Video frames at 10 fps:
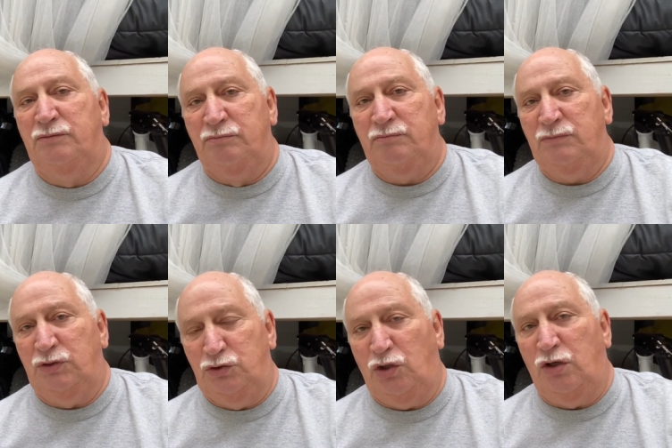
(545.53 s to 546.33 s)
to
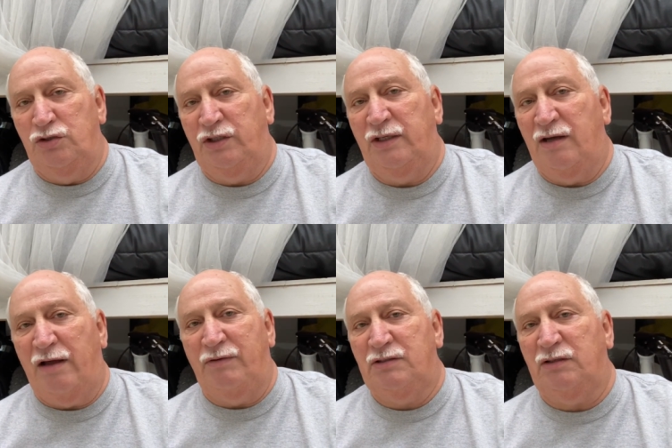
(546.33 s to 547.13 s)
charge it, and
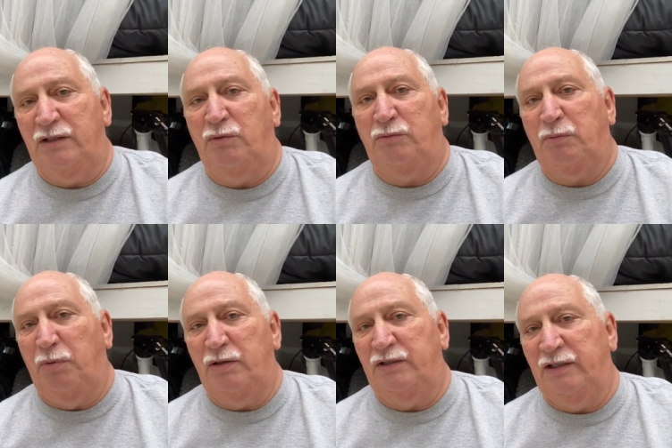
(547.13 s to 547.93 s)
obviously when we're
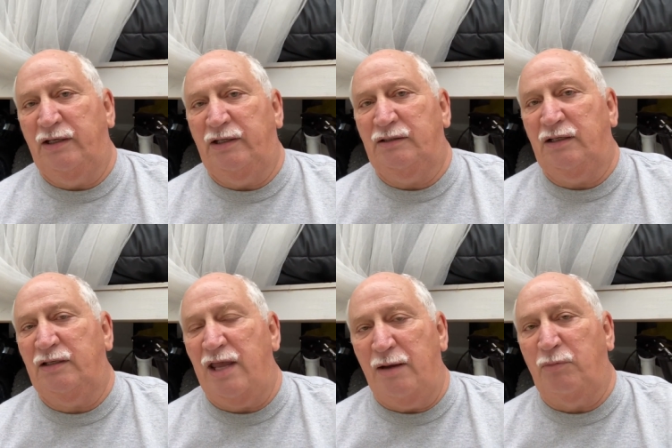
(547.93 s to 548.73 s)
plugged in at a
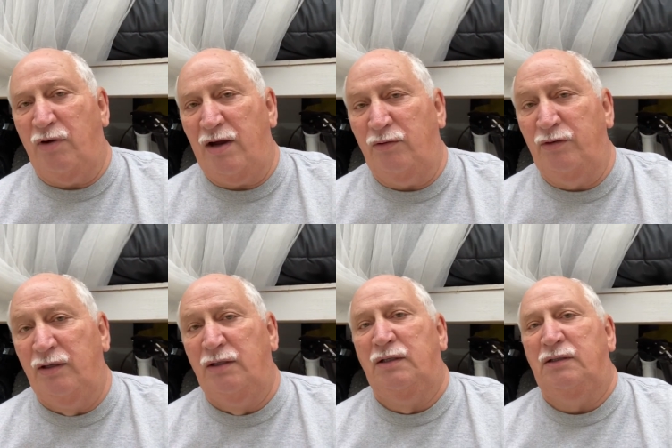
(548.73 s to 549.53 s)
campground,
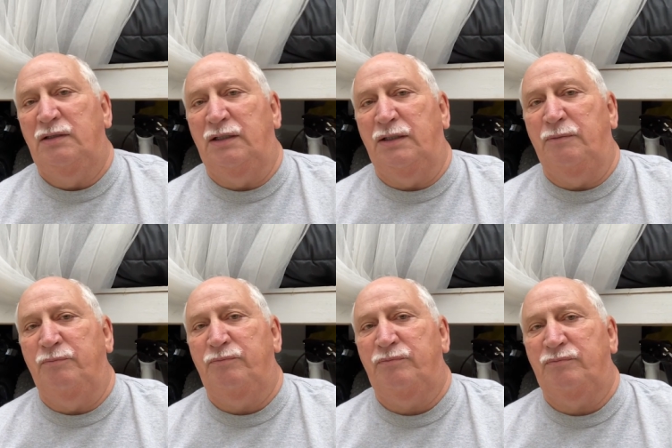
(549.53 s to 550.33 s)

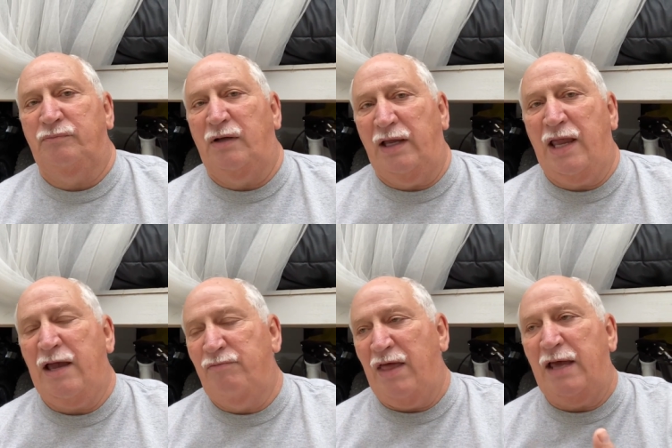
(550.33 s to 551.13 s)
I
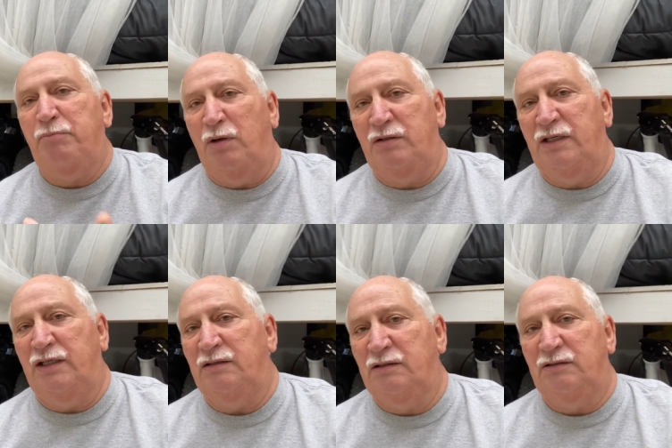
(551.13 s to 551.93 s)
have that plugged
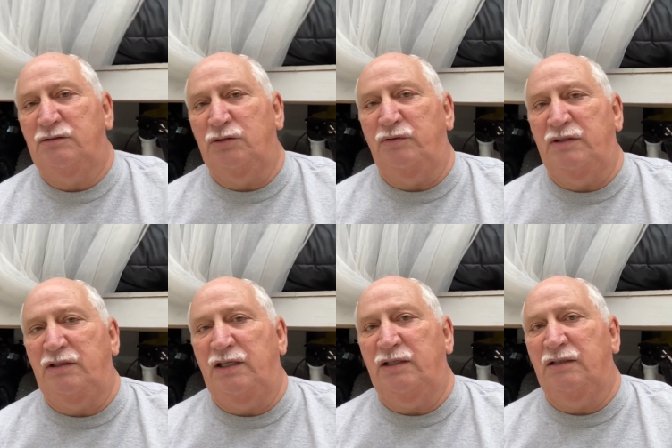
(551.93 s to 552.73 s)
in so that
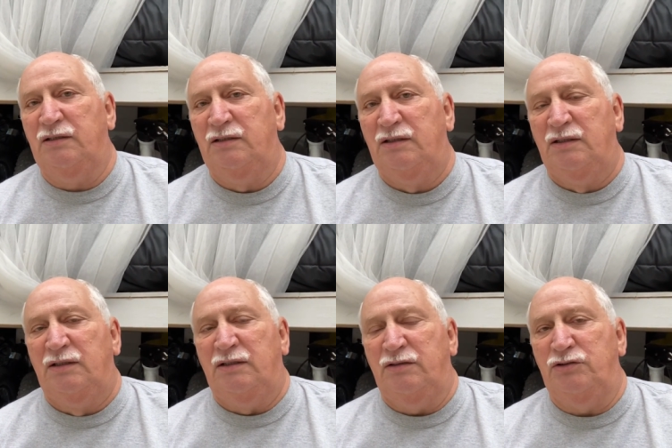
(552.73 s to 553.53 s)
the
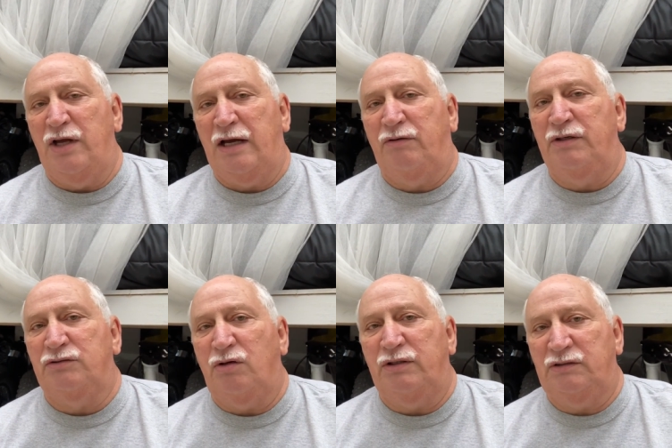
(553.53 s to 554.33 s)
Jackery is
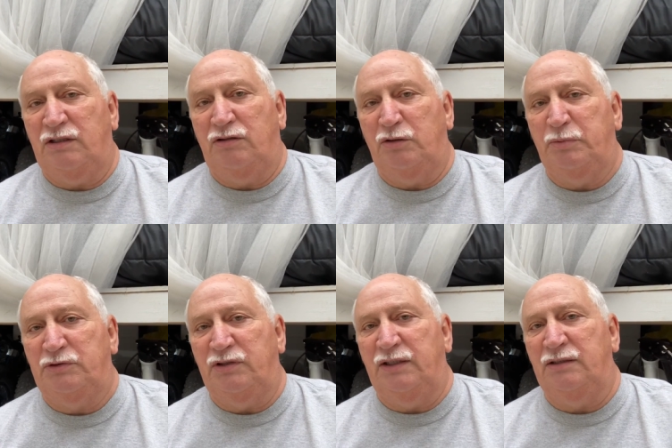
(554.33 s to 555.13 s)
always at
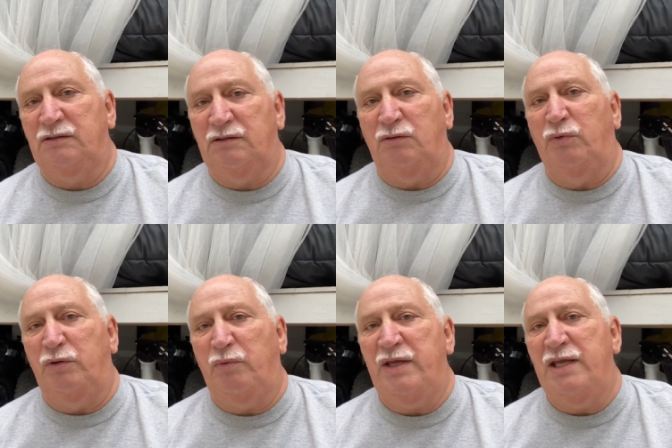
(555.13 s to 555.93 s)
100%
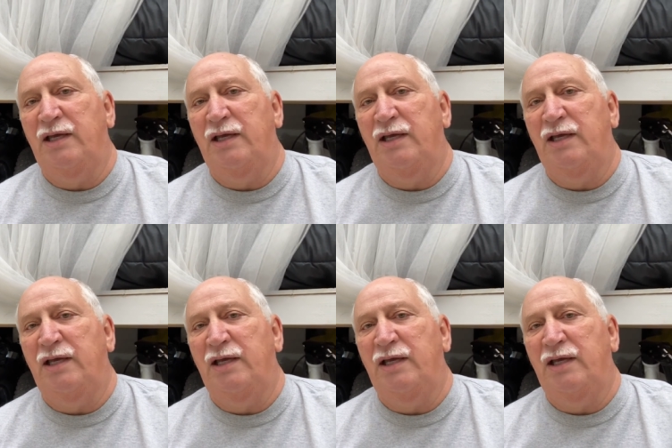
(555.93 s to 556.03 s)
when we